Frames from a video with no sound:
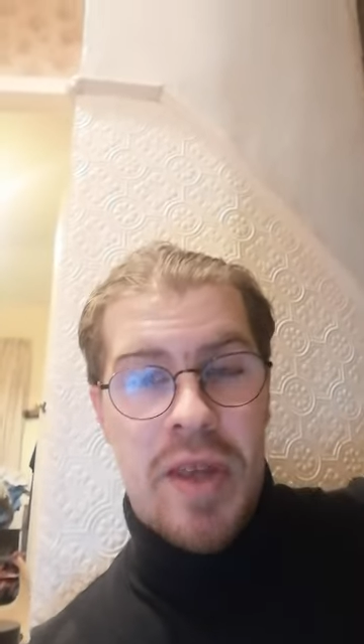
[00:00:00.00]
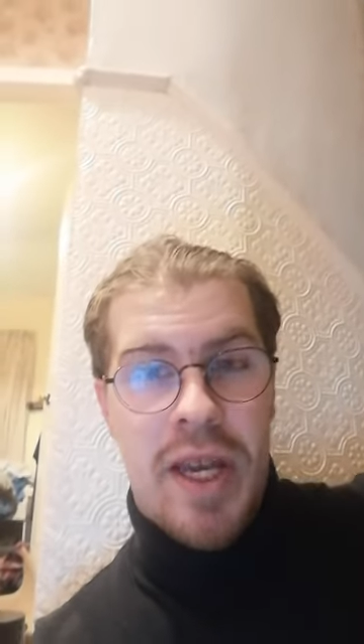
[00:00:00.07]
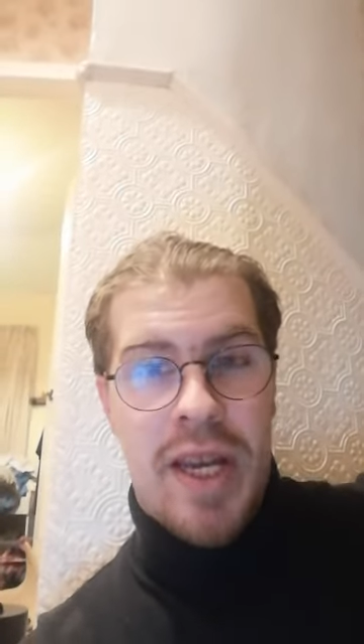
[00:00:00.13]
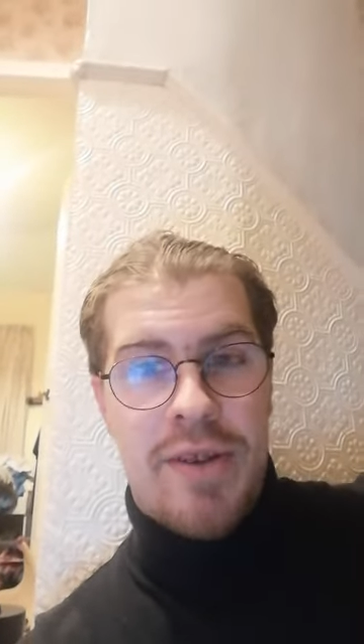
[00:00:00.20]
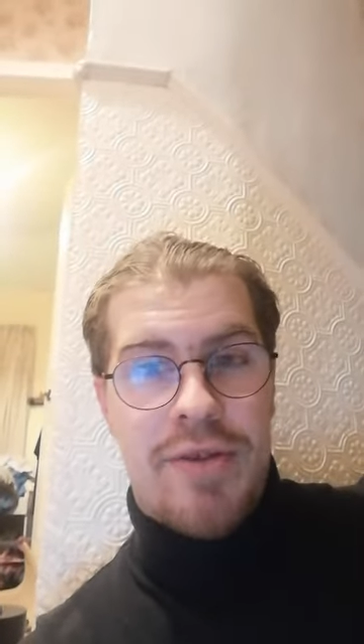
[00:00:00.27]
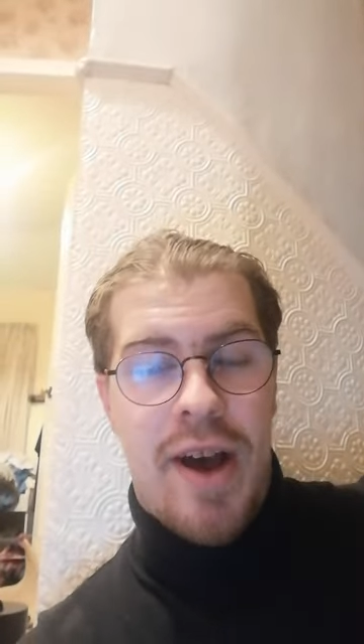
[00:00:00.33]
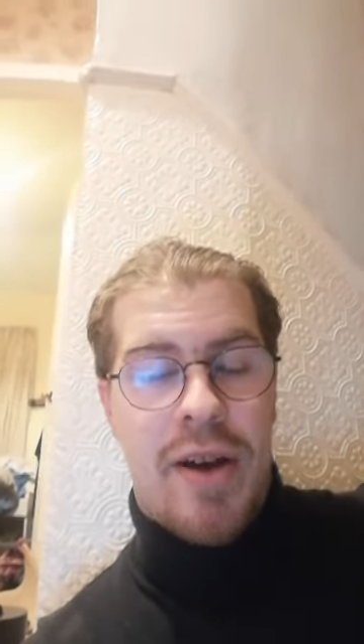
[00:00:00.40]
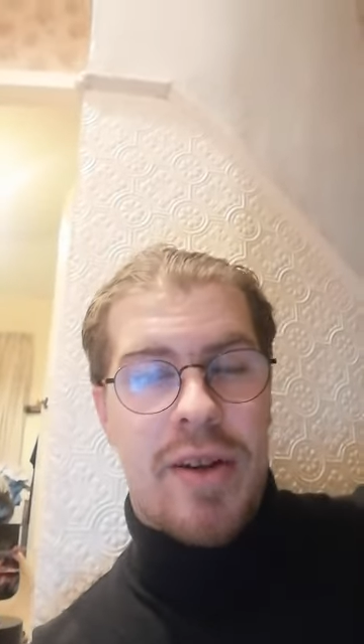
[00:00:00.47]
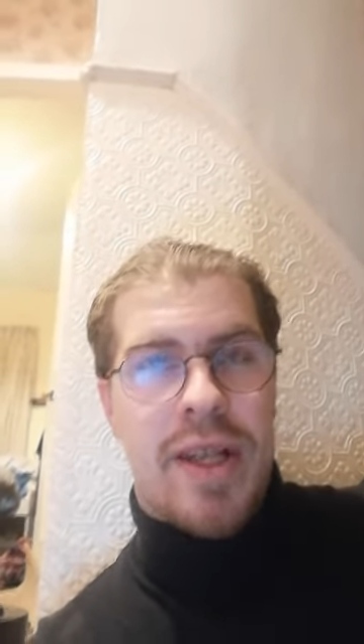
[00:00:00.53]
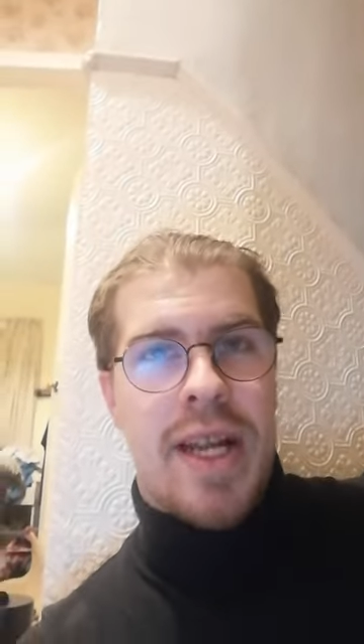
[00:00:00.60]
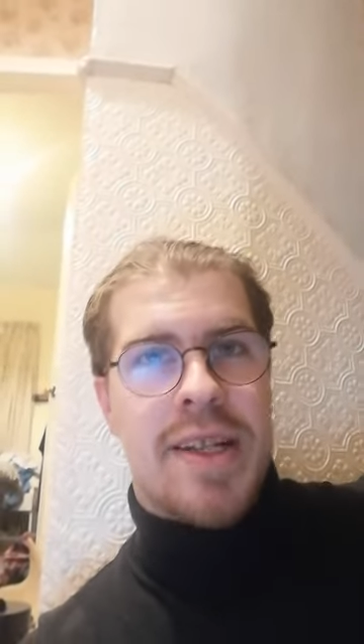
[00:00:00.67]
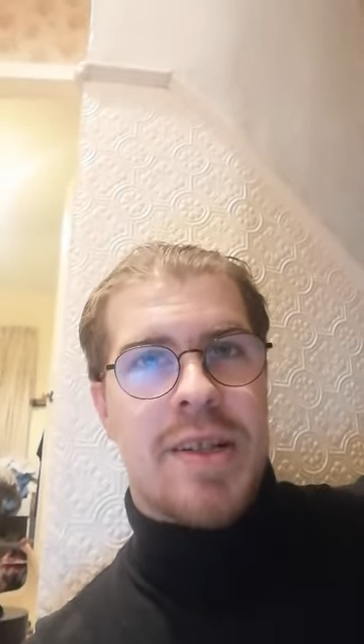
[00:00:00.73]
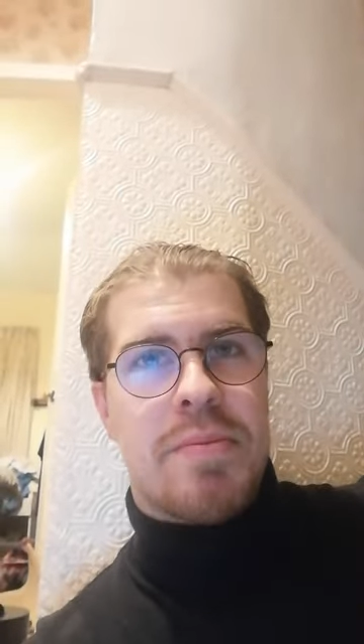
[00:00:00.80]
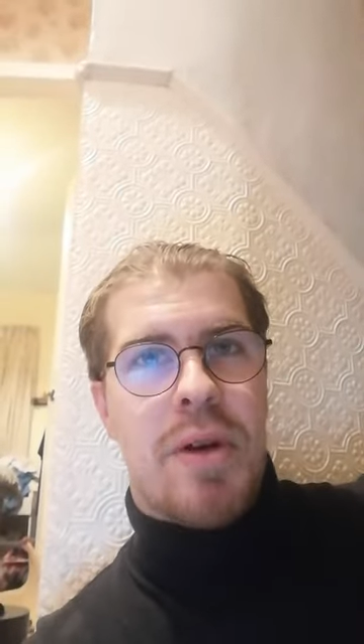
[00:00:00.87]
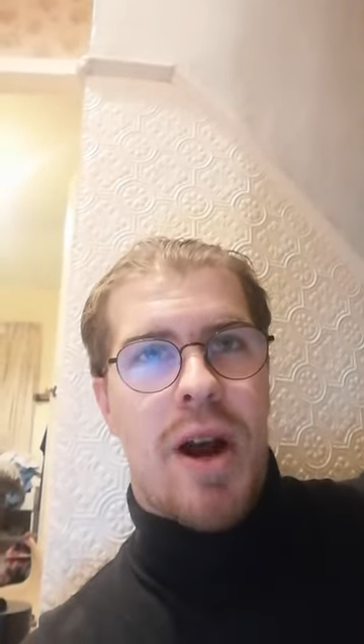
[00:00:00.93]
he founded it
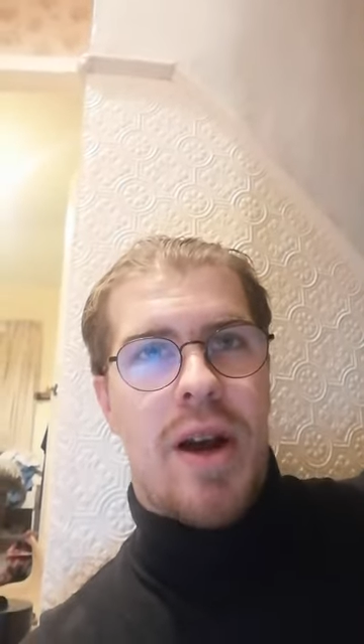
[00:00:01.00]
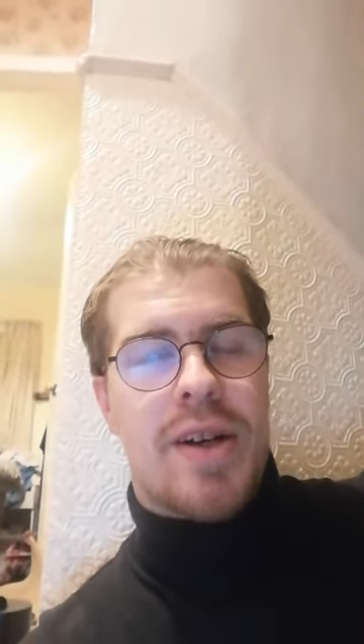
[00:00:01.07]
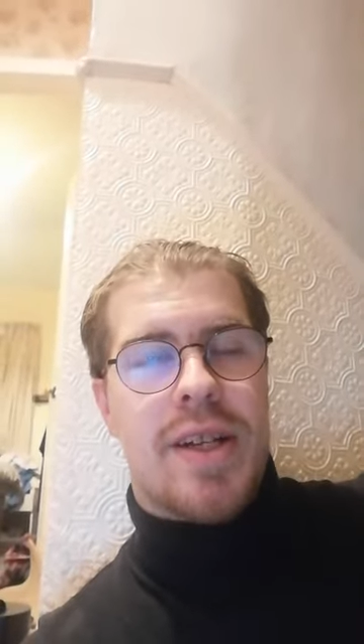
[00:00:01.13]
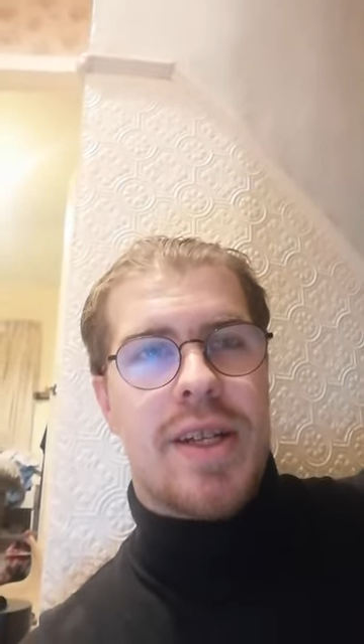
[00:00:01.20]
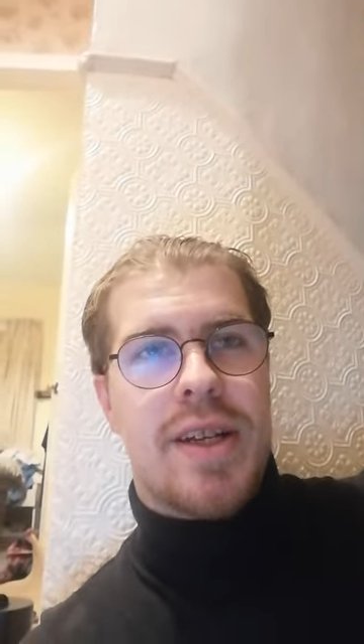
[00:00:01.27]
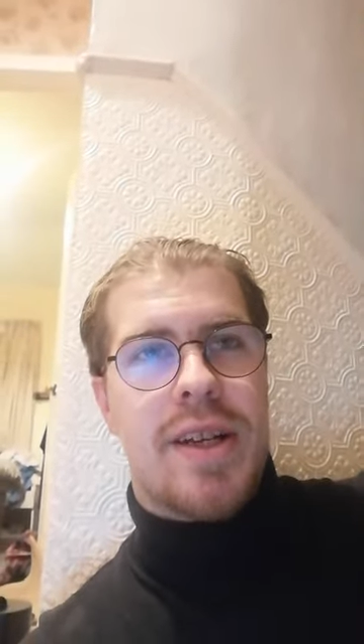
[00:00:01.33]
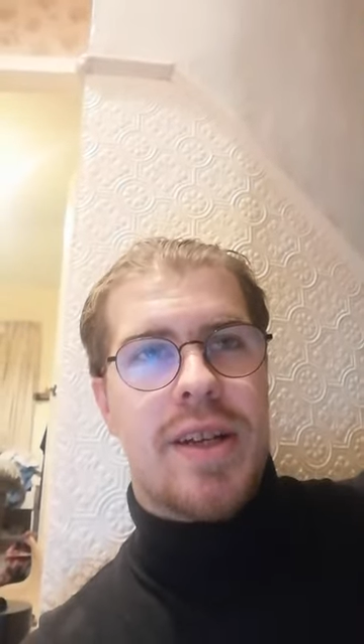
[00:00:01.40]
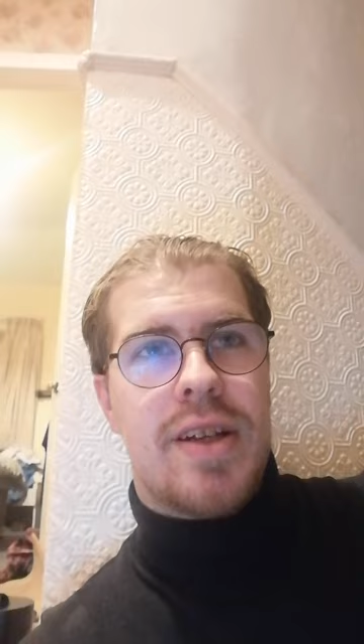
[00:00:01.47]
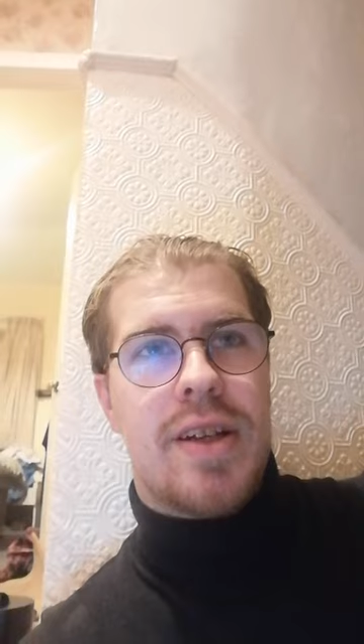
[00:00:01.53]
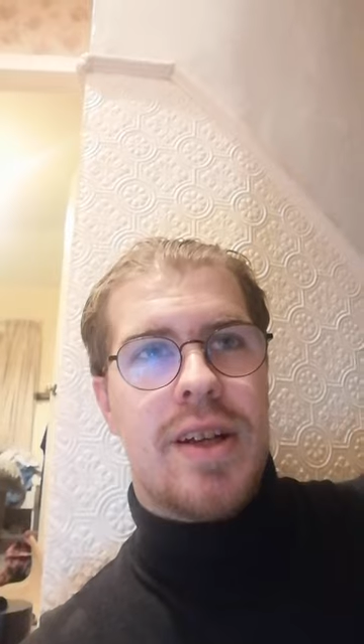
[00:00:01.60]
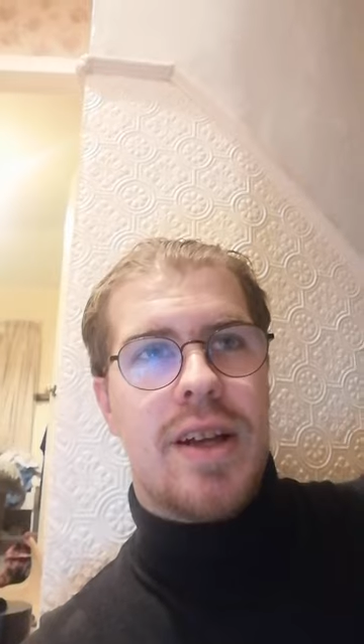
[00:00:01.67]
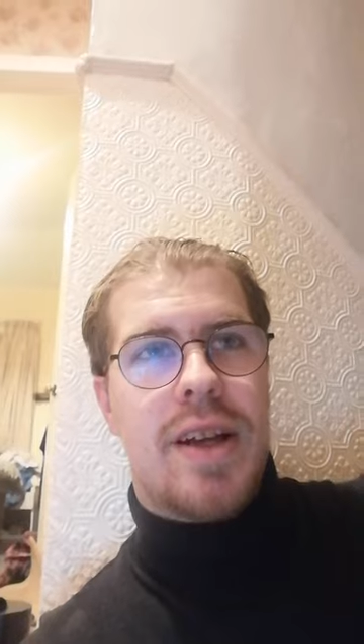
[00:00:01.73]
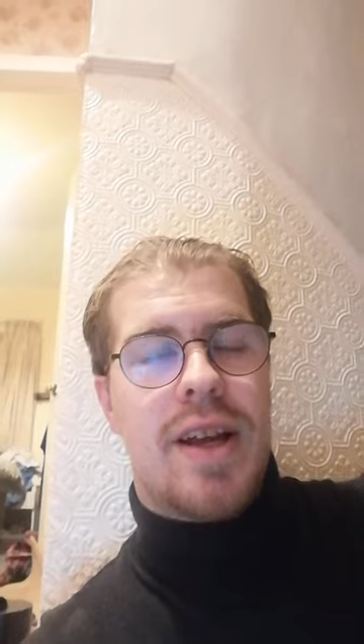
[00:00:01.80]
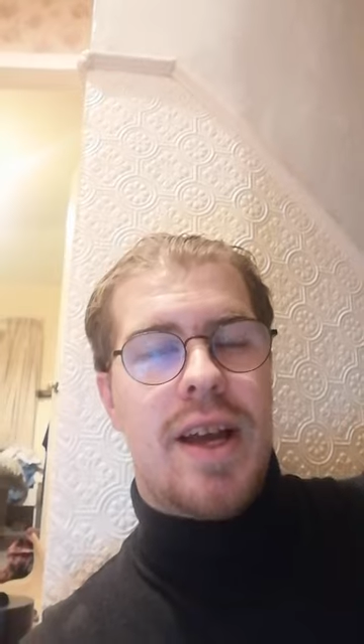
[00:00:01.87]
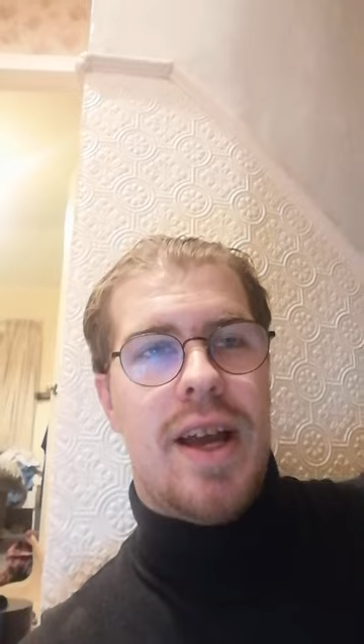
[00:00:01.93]
as a party,
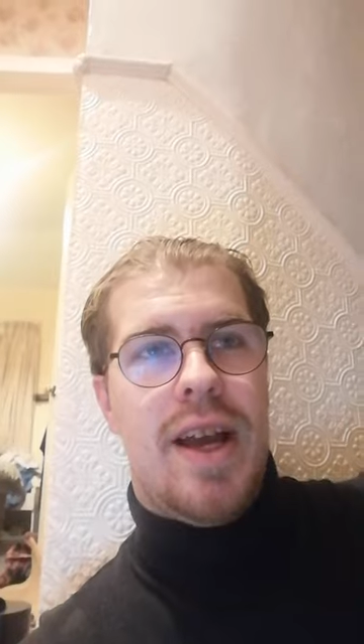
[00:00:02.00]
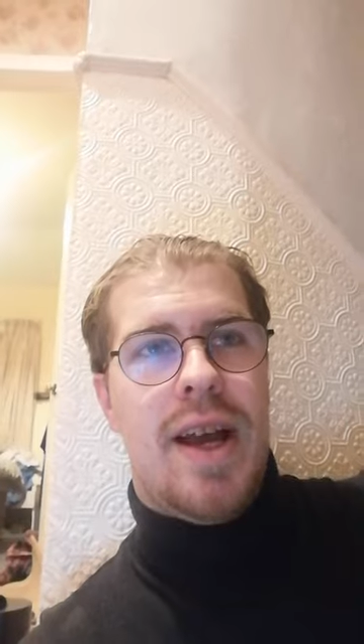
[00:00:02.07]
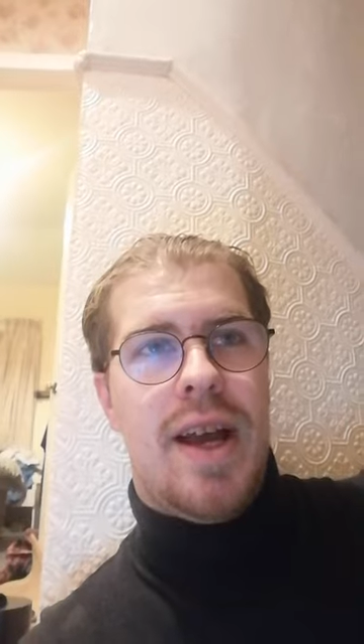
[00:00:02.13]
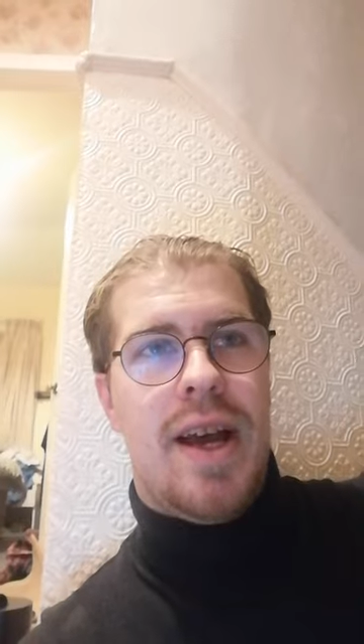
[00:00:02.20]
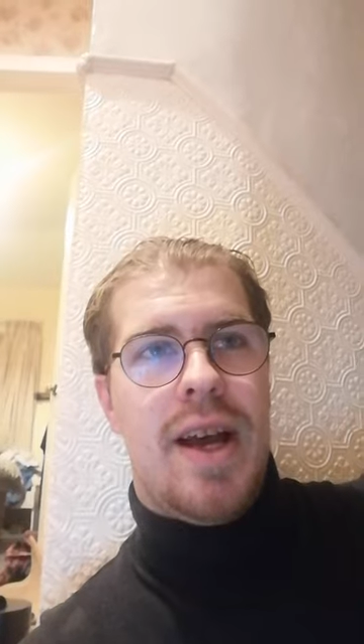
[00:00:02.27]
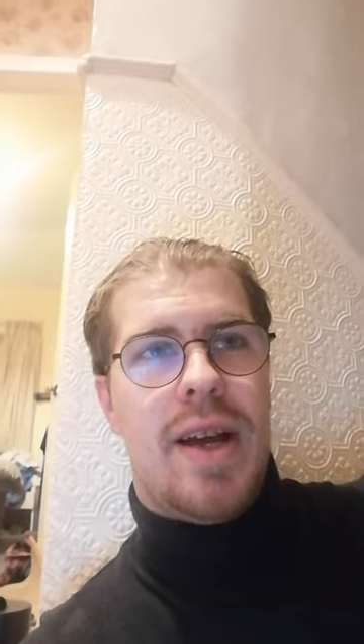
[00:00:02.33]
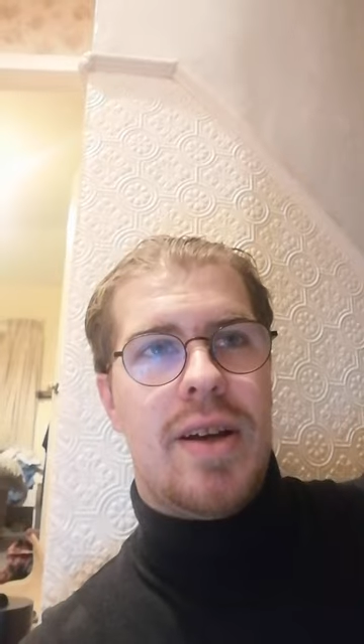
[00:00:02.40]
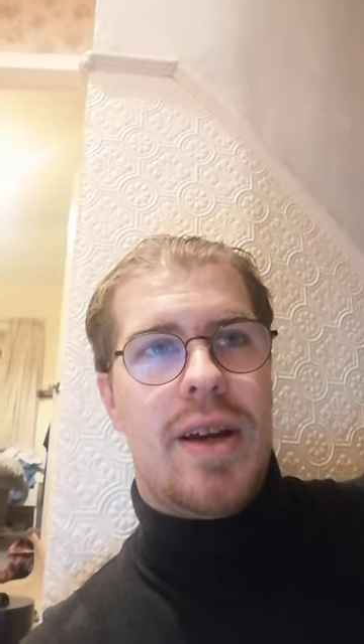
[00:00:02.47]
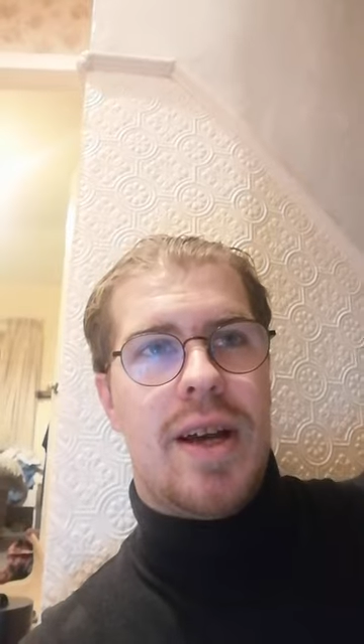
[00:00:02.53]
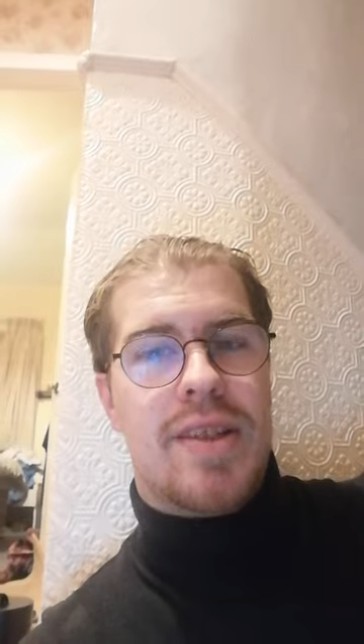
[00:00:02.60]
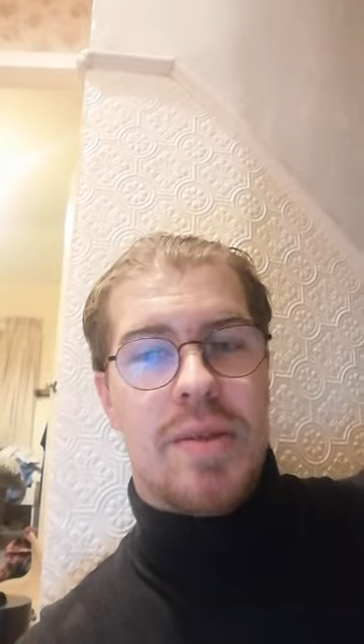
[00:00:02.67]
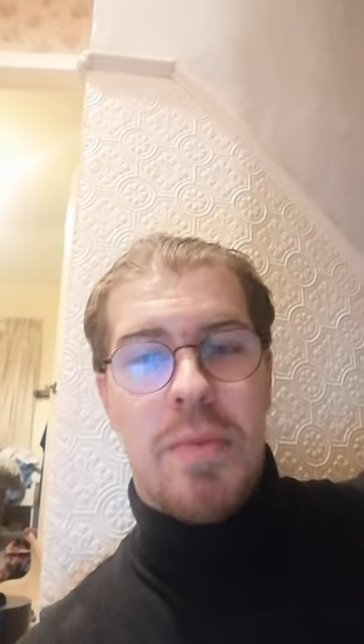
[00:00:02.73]
as